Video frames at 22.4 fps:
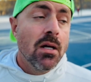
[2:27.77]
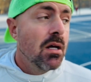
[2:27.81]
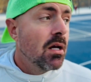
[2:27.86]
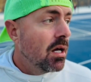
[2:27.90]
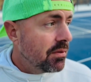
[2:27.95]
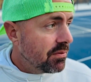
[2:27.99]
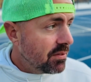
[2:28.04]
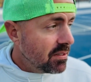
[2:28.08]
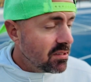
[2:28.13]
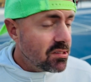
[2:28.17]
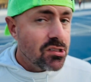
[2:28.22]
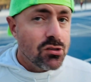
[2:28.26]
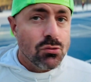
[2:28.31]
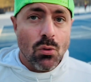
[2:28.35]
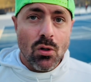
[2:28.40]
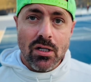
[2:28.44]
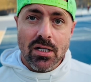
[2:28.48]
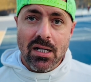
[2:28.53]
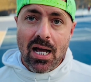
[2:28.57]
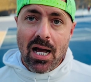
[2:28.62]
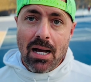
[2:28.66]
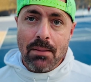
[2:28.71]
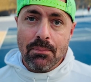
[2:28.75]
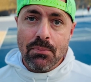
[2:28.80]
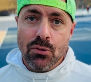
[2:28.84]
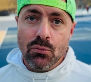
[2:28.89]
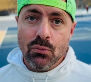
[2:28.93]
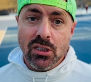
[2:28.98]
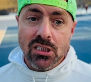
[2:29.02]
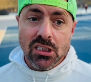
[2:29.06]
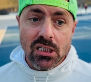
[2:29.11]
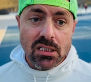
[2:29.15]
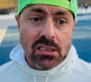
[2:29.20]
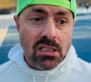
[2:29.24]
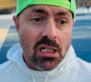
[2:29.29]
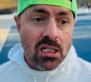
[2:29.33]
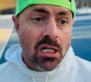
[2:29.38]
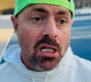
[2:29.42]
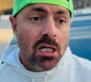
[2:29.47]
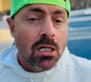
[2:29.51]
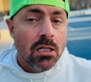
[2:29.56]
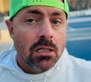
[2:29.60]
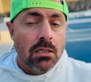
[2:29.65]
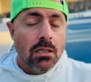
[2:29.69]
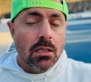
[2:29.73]
And this is what can happen, which is
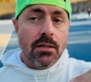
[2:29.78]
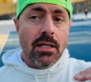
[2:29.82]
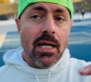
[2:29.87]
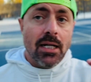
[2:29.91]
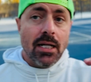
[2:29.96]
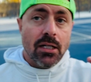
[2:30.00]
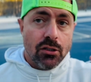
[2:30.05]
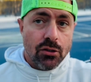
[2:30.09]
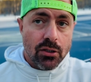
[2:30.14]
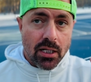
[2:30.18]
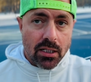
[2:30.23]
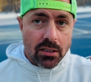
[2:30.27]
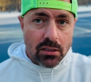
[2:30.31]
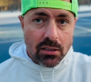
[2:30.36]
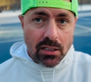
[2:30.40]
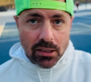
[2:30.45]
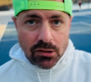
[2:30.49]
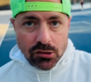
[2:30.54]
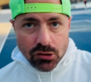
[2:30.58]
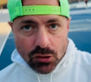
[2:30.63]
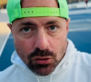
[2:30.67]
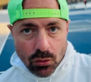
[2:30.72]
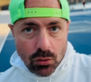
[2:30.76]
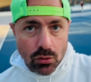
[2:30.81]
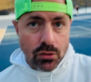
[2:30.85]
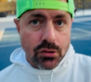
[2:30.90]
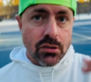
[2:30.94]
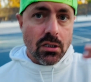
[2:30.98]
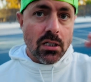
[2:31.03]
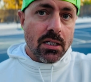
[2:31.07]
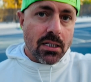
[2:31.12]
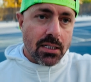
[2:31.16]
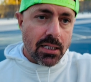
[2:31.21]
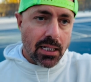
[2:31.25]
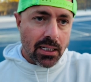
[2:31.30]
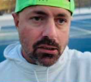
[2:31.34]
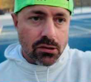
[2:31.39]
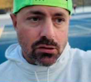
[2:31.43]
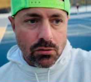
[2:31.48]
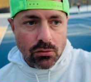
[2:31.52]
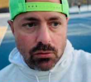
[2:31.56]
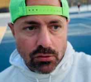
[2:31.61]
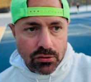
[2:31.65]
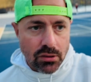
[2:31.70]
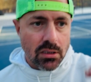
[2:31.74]
you get the next course and the next
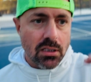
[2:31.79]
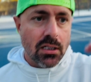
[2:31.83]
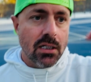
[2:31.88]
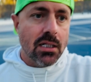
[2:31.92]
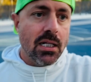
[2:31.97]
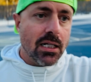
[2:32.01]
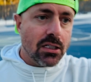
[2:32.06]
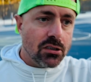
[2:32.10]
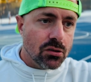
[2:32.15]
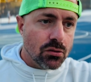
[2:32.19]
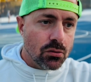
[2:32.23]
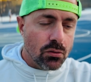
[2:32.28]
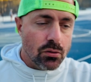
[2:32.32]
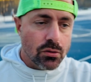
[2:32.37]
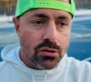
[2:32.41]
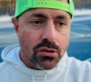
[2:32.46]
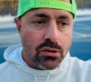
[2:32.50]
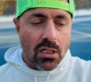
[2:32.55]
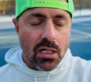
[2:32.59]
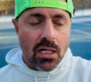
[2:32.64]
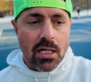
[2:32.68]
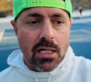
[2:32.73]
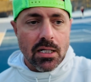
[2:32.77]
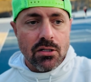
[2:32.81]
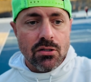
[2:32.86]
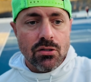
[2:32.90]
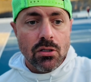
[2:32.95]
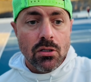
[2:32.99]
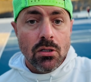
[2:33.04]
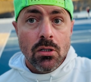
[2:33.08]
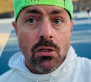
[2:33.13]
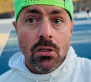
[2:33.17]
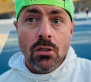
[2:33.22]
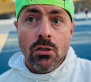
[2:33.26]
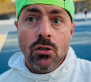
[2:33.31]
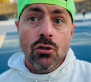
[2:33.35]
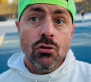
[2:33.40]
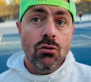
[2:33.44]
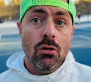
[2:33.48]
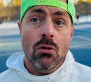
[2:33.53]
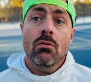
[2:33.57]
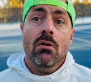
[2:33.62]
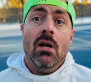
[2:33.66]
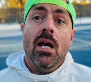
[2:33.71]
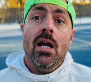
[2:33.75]
course and the next course, and you
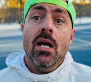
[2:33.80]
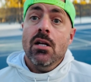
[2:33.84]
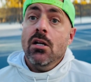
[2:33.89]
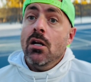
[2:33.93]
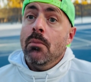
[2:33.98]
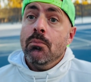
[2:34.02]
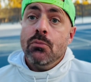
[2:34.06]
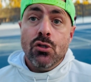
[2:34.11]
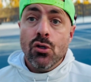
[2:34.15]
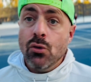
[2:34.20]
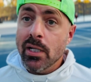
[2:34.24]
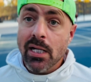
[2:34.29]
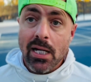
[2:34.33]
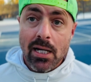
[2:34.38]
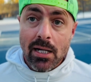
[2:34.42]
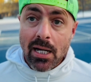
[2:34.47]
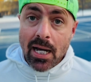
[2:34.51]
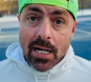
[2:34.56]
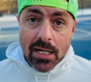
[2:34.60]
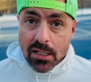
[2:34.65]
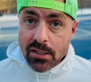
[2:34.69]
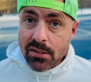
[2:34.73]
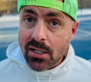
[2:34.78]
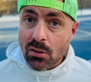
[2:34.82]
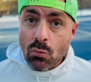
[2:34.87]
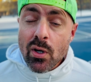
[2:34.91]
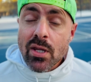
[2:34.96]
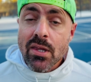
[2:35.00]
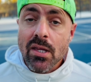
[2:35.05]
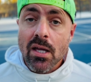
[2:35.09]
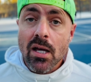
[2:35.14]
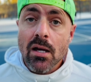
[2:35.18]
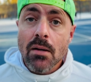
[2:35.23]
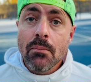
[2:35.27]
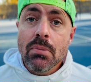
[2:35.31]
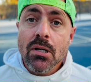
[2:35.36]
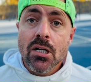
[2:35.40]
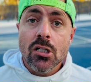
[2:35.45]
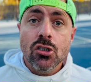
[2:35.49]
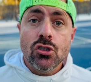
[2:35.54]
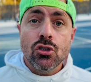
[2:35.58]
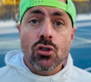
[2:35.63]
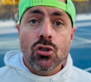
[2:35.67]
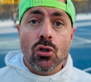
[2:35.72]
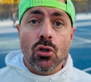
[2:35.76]
don't end up doing anything with it,
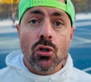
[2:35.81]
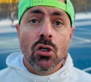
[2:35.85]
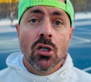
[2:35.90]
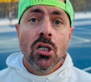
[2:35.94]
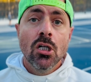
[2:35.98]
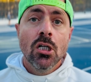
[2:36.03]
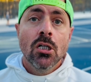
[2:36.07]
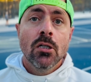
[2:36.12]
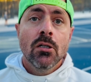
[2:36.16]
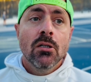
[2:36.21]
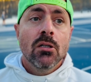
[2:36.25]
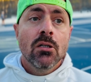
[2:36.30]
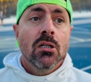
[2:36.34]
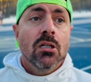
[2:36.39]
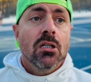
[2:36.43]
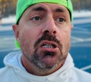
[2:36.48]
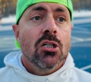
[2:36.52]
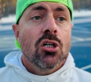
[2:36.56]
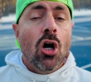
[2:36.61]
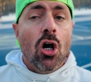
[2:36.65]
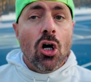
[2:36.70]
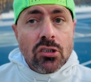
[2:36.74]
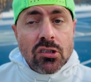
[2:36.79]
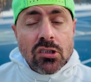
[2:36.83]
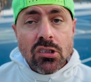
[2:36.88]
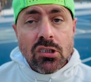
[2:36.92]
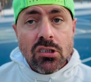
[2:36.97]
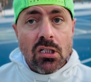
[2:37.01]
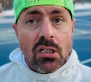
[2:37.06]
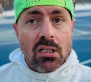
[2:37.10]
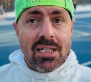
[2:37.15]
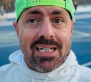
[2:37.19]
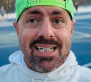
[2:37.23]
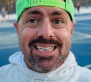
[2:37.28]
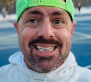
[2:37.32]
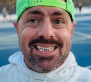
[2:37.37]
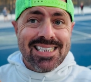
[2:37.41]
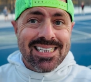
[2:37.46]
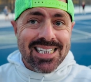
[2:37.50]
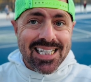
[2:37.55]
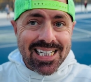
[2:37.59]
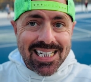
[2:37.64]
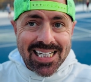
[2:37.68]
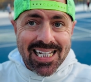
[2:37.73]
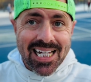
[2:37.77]
because you're constantly
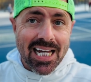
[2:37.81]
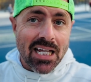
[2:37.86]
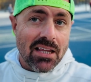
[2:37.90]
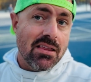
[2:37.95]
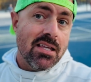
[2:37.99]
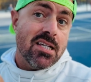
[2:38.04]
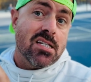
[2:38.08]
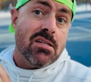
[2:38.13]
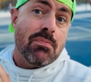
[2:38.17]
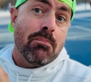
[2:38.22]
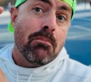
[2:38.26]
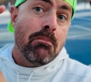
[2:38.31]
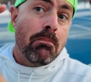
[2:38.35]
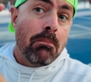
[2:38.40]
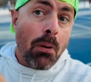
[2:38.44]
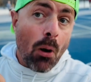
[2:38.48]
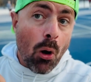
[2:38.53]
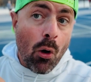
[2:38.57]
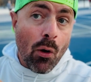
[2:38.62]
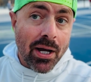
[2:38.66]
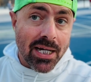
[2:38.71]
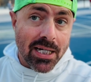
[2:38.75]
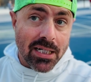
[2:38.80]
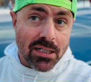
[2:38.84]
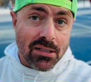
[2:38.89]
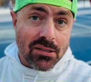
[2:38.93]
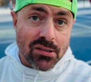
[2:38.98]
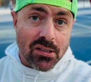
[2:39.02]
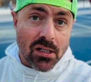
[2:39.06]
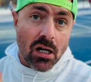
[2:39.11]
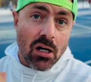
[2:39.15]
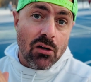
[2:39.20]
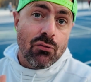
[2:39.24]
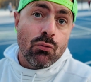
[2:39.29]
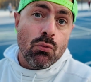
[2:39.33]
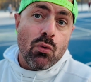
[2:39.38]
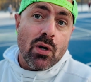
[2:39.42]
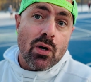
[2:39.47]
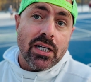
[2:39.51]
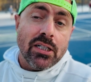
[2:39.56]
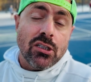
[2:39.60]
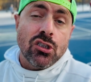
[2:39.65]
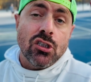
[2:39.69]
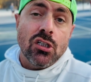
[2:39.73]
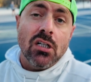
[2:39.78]
seeking this point of
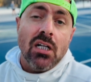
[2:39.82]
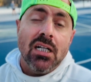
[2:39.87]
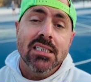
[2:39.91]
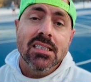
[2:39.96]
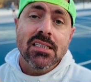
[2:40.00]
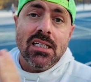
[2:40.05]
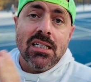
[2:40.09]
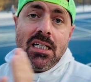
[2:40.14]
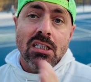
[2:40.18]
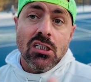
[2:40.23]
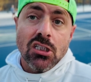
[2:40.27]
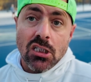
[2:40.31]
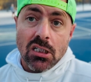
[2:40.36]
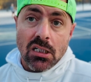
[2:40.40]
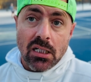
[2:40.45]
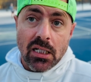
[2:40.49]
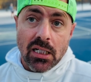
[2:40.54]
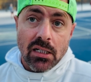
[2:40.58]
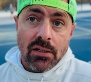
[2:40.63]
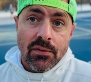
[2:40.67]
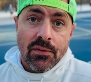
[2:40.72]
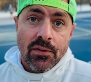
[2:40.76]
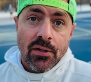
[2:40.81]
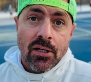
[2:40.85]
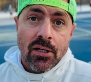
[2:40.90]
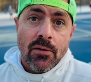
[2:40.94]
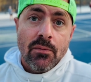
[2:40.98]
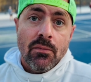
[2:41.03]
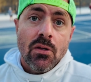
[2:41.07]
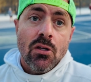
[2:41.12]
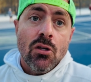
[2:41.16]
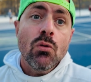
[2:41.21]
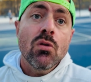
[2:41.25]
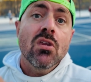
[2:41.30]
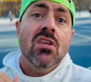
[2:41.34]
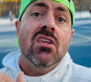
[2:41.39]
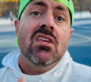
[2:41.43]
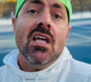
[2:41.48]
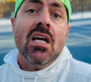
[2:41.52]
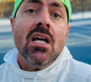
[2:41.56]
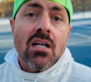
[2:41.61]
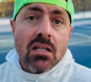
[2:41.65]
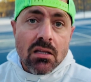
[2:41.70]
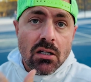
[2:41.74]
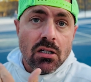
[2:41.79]
which essentially you
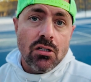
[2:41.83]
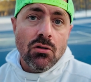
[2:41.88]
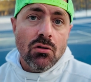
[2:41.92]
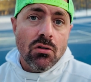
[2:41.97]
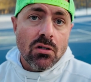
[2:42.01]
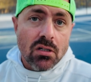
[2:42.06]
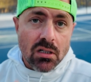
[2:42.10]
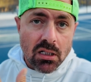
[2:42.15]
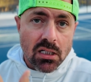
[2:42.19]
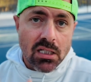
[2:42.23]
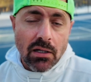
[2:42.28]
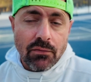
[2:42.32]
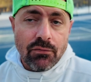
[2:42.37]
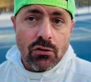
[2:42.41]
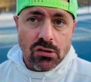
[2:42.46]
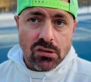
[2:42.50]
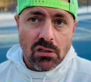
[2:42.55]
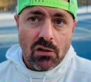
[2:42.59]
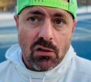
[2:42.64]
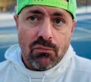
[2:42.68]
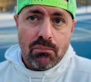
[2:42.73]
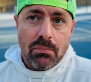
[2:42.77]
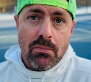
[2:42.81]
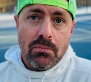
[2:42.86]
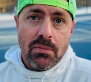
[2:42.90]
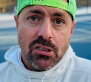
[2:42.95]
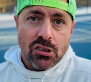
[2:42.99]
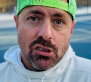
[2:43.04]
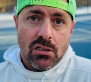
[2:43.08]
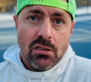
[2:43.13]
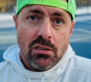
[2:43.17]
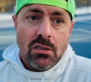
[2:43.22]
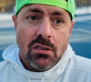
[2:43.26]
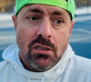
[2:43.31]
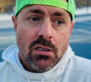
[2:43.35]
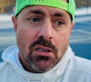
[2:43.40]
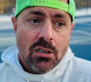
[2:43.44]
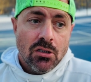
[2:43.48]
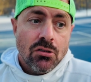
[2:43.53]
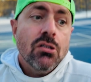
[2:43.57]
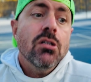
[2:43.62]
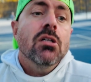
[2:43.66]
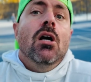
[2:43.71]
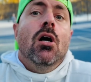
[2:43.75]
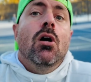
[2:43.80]
think that you're going to give yourself permission
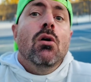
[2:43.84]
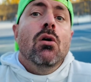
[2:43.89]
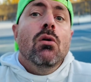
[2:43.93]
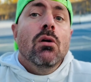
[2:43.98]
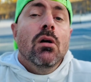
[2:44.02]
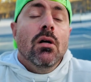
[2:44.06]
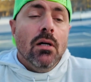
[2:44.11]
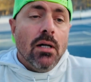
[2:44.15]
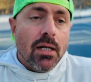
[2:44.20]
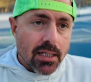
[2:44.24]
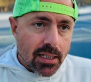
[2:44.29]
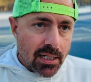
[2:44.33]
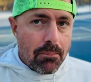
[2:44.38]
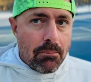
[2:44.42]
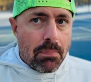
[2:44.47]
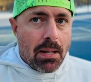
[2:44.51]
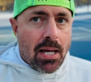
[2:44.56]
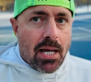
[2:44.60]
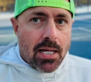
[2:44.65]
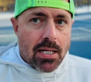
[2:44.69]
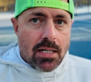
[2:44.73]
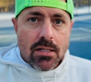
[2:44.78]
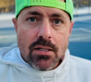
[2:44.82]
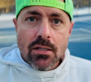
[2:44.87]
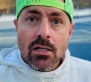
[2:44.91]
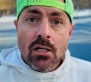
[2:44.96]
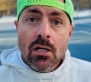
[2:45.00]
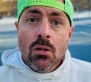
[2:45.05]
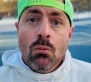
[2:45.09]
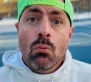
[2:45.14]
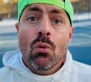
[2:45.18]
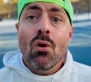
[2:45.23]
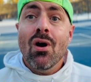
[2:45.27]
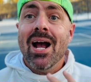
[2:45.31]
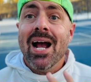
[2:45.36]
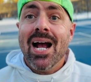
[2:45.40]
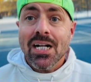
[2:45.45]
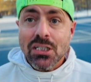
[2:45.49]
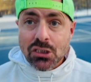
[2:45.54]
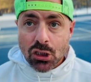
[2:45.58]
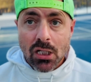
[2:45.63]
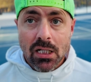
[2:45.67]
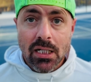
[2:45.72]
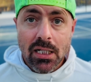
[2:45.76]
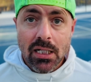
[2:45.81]
to go and get paid, where
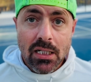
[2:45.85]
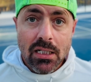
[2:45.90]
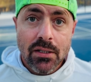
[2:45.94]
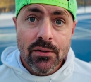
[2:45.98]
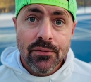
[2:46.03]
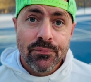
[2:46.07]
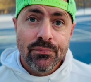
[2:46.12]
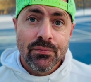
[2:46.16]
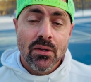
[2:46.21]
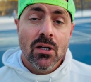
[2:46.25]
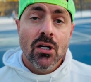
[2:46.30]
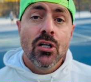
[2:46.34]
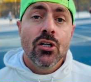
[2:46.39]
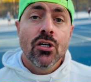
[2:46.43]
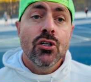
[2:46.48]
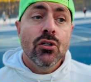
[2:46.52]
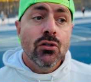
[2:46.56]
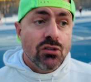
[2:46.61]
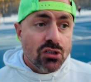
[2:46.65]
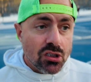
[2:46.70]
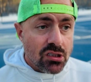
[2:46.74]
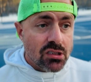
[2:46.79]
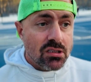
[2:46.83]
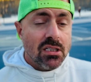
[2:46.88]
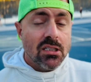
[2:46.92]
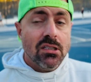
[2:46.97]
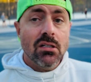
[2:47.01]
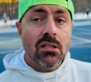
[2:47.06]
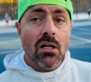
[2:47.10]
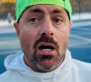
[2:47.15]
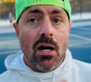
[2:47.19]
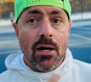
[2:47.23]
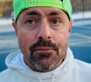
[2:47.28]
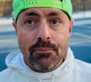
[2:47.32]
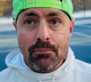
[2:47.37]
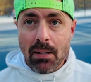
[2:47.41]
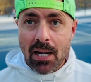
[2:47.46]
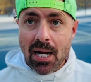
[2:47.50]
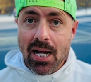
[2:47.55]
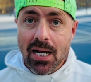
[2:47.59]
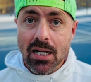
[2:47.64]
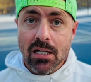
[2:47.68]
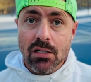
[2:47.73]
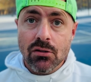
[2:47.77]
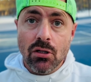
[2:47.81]
actually you just need to
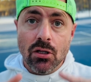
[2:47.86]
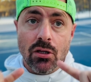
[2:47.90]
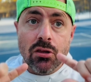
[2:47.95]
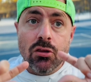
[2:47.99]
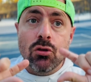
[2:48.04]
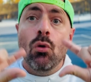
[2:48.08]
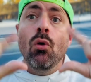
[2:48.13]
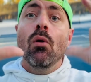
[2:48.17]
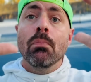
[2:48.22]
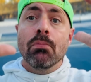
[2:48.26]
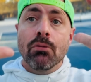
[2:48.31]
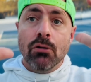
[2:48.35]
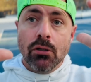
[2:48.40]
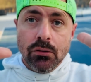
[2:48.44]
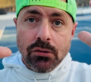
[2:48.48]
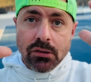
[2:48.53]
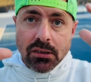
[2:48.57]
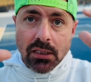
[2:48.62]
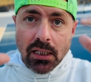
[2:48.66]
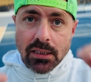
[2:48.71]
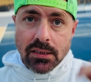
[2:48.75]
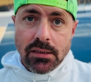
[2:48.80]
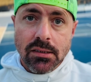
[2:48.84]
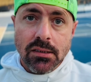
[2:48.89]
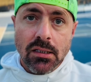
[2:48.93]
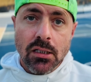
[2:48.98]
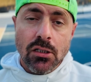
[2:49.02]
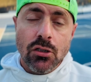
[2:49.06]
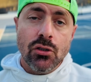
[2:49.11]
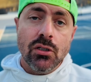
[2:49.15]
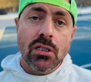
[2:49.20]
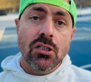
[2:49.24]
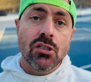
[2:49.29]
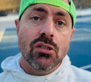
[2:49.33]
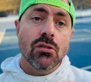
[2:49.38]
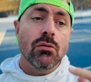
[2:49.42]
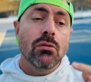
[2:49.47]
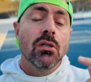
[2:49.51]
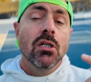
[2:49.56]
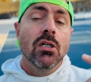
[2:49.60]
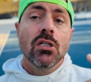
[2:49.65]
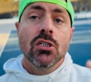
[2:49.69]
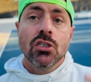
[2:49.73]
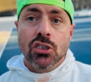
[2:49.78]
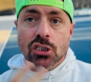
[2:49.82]
unpack the thought process, you need to
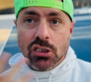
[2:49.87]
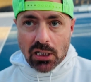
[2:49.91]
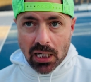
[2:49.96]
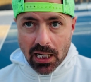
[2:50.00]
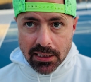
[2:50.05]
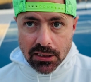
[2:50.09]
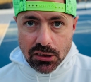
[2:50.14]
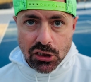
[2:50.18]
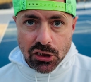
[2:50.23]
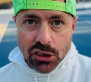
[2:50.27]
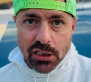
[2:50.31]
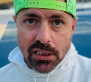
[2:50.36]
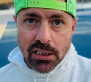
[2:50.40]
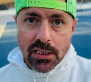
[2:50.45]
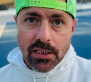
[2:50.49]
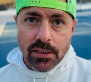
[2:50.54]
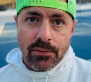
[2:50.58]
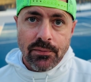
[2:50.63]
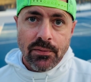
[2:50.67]
challenge it,